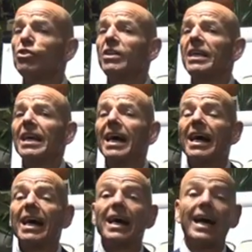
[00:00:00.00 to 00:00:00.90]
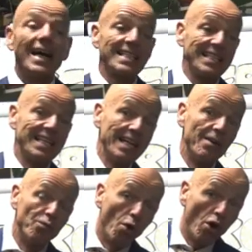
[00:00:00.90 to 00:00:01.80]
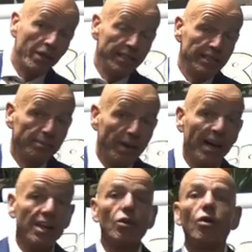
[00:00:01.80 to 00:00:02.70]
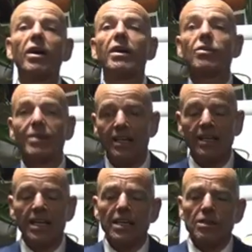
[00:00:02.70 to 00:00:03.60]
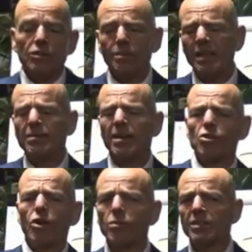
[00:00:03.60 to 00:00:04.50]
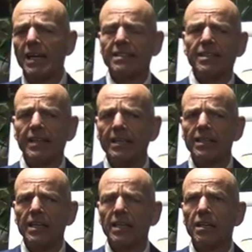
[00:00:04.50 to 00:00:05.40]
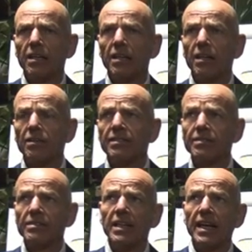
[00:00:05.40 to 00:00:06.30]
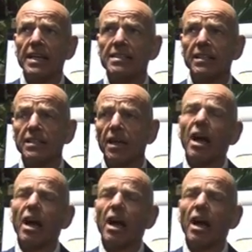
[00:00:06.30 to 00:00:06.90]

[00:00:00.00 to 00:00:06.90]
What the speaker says: usually either a walk in the park or a run. So pretty much almost alternating 7 days. I